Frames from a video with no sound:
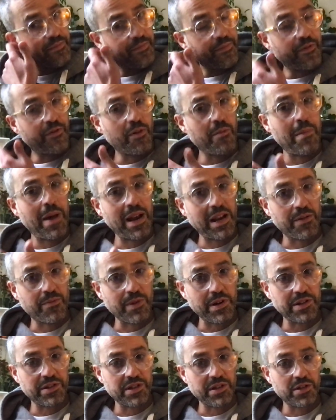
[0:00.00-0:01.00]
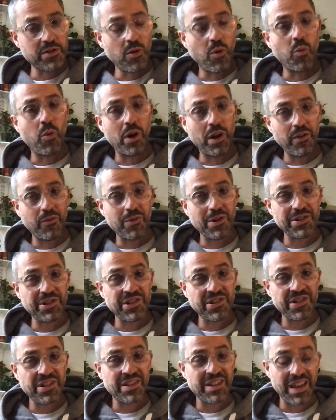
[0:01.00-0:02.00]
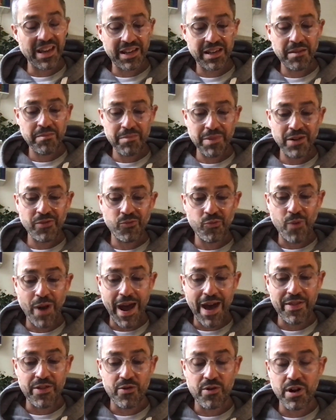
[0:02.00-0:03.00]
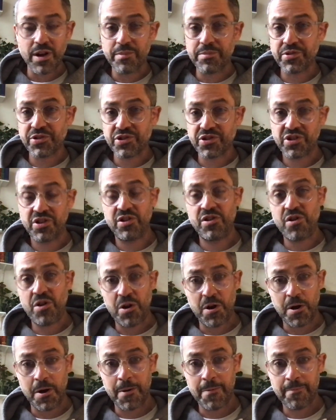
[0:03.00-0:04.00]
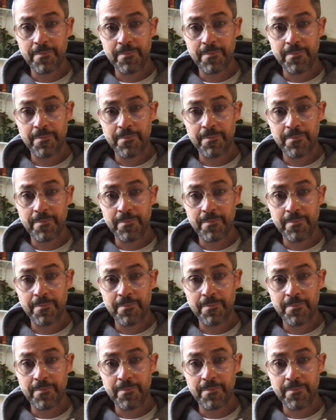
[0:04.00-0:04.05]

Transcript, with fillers: for many reasons, one of which is that they can be rather obscure.